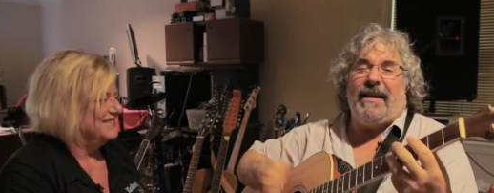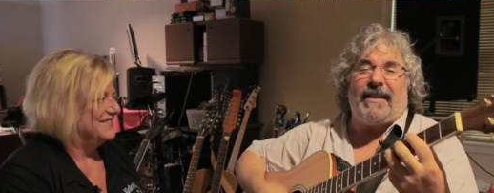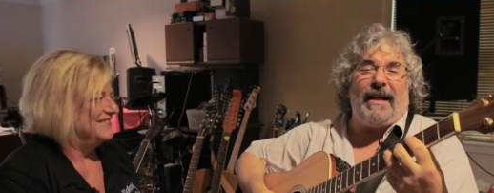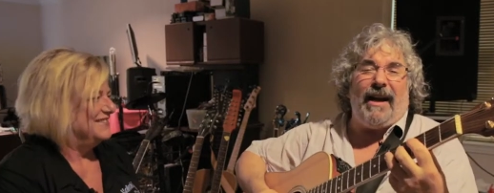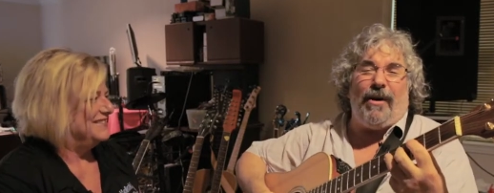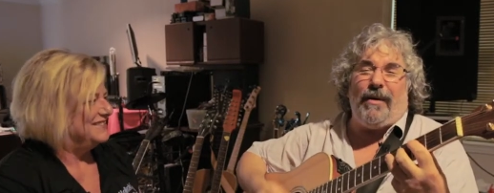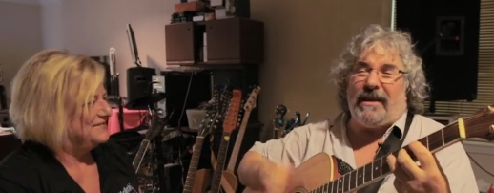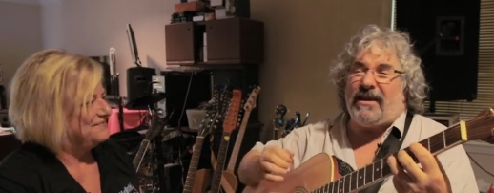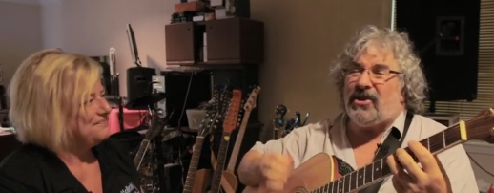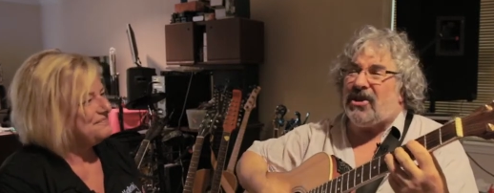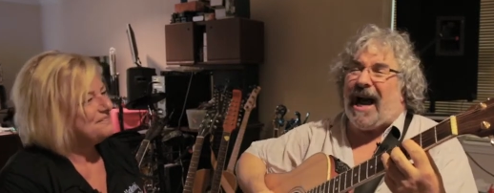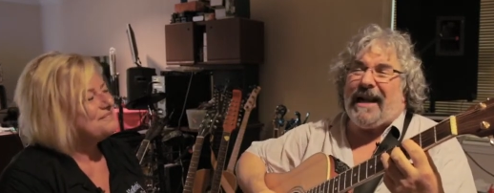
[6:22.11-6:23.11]
Speaker 1: See you with
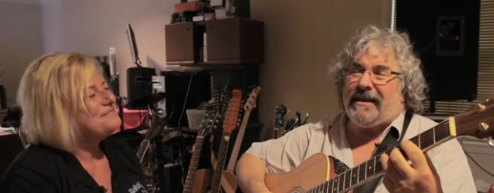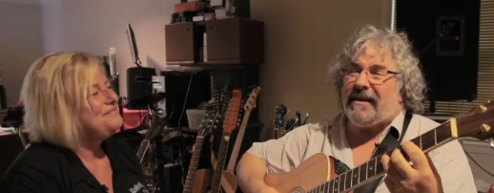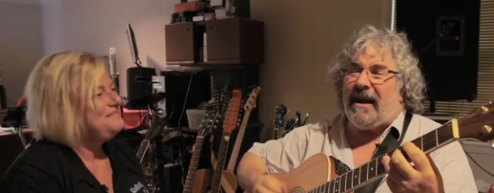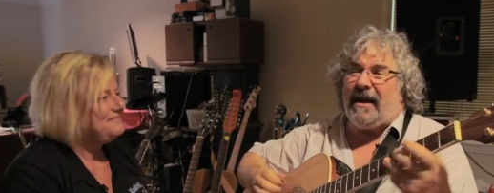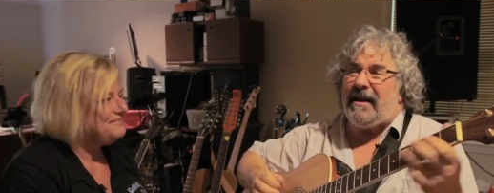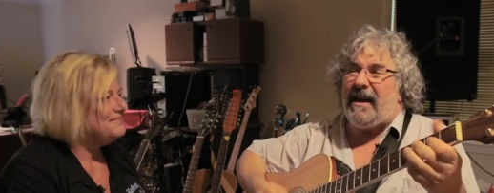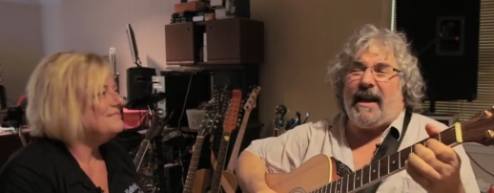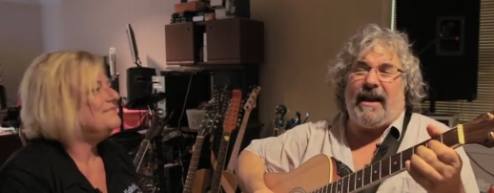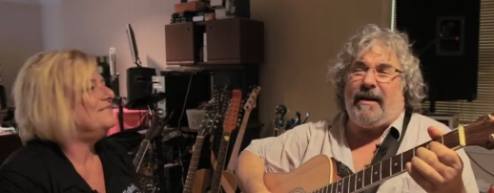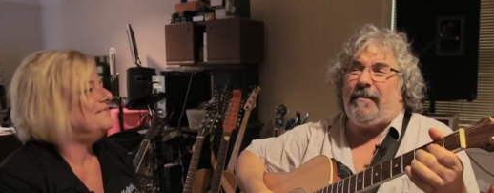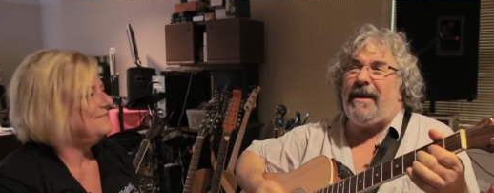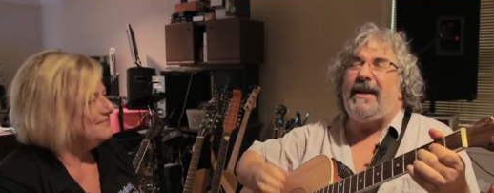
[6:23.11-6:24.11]
the shotgun,
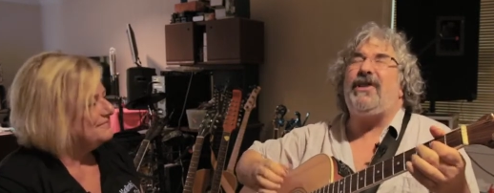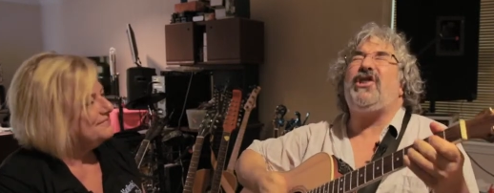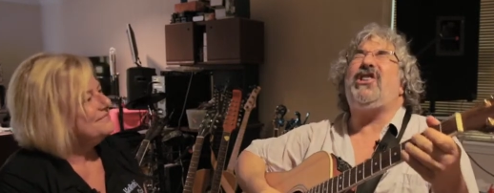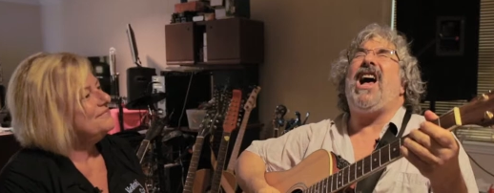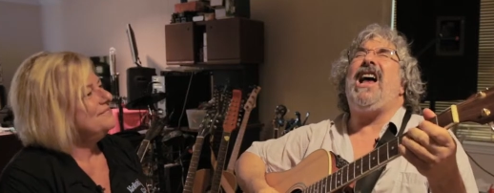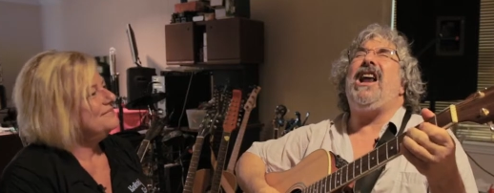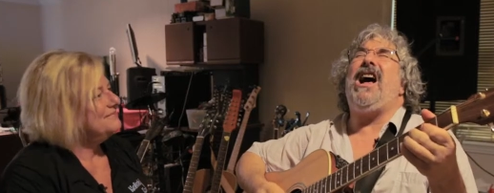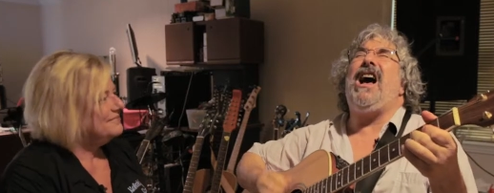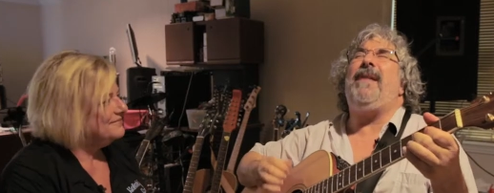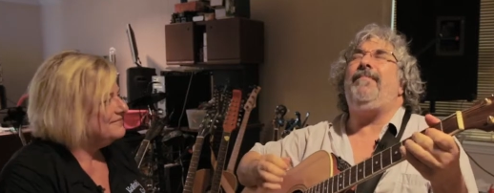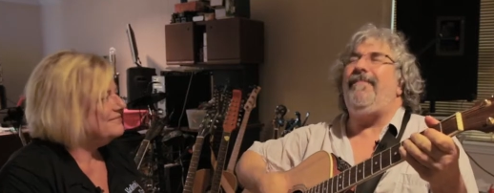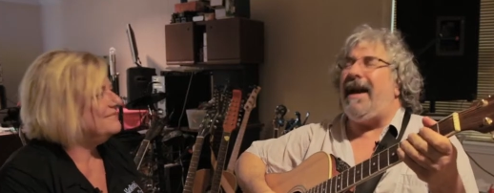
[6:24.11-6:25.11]
yelling at me to shut
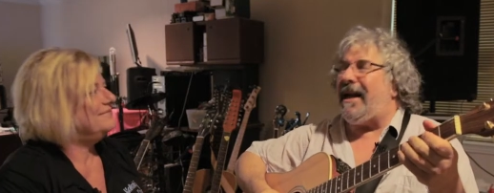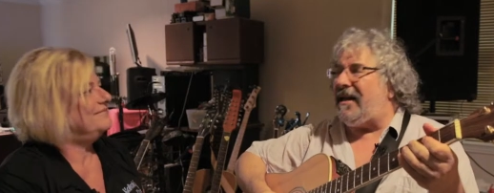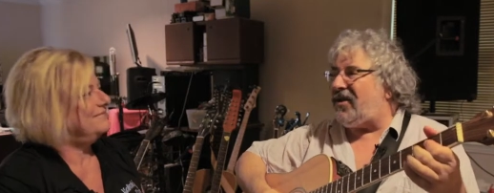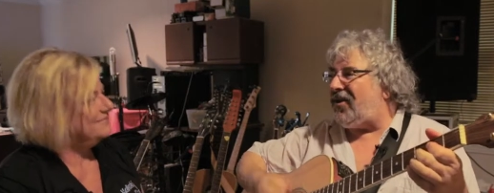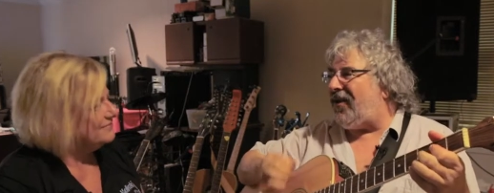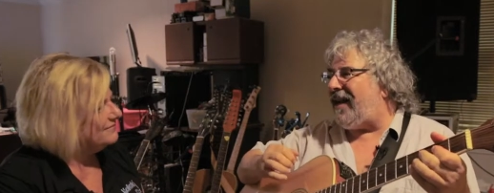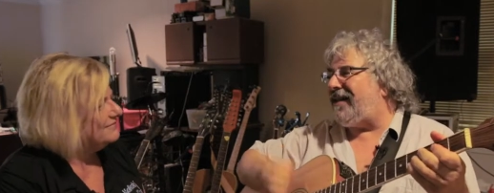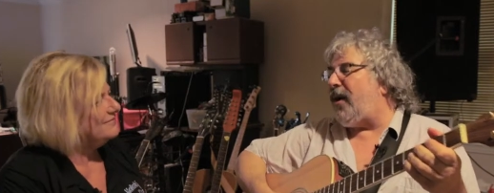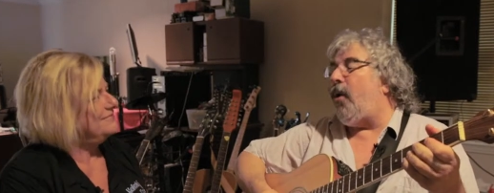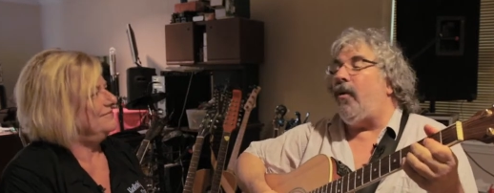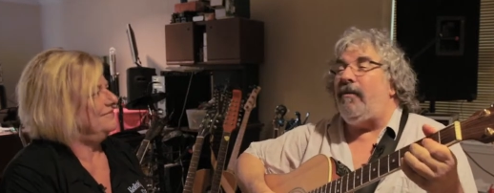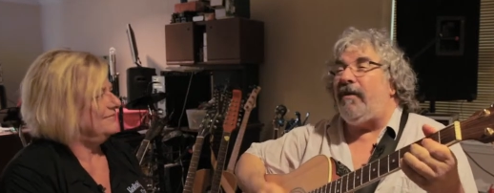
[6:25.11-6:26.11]
up, making sure I
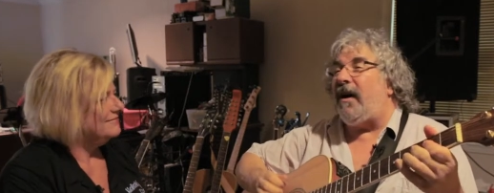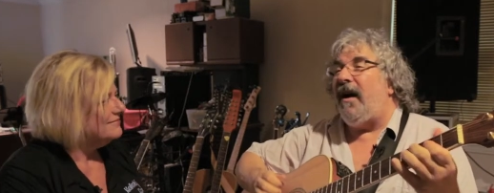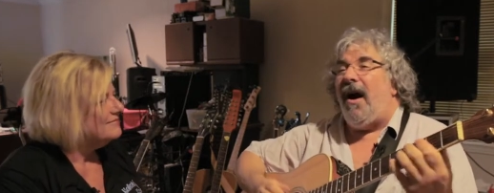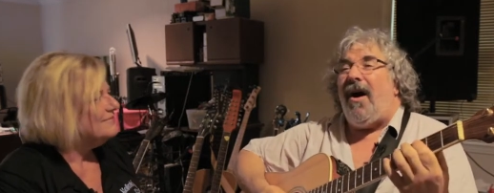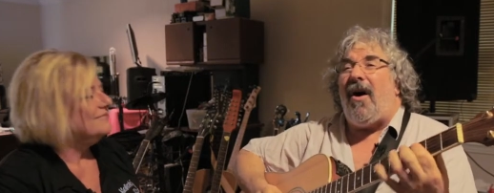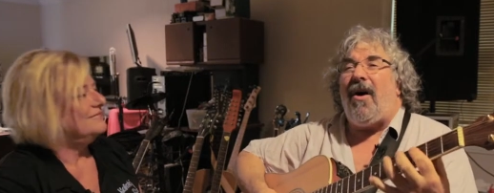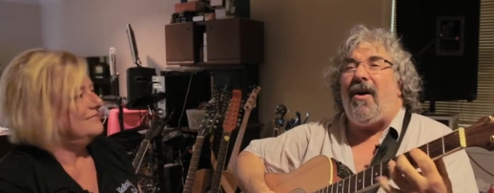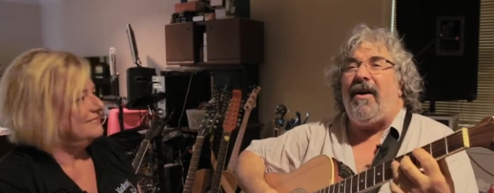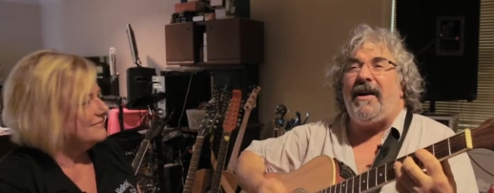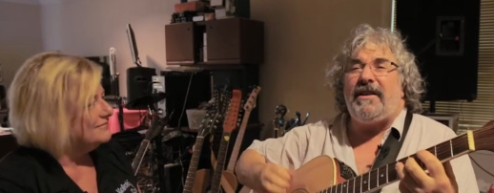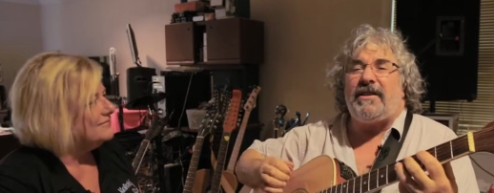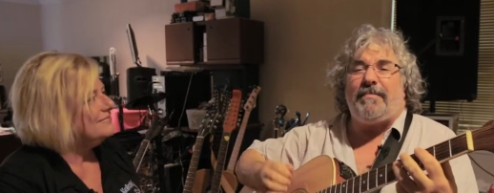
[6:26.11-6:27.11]
don't run.
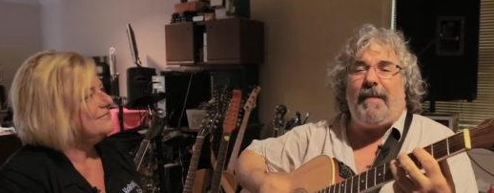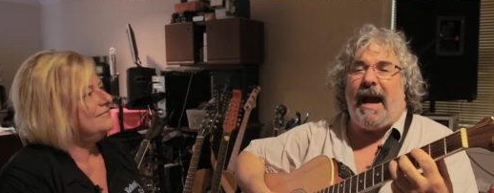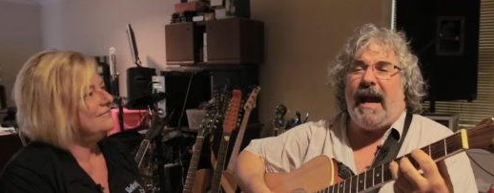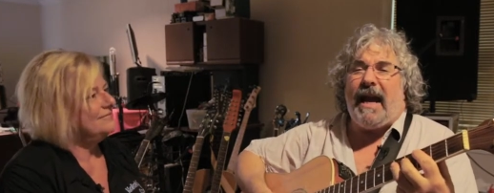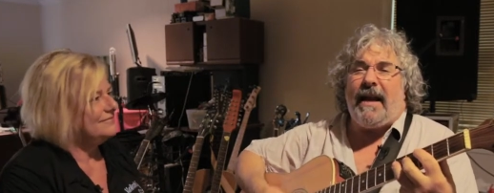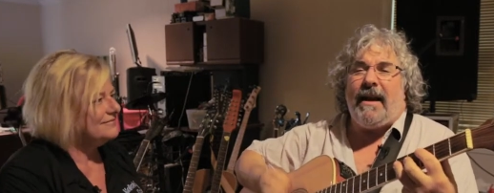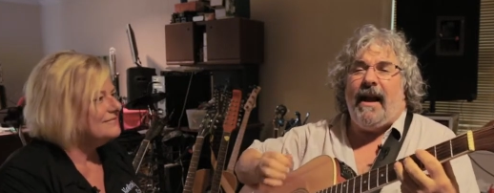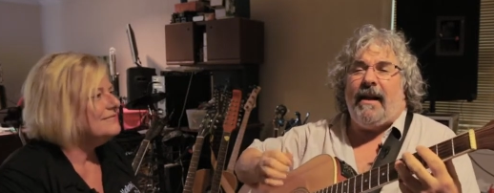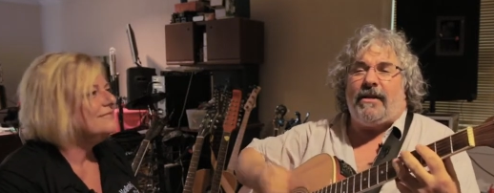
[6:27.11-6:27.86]
Orange man.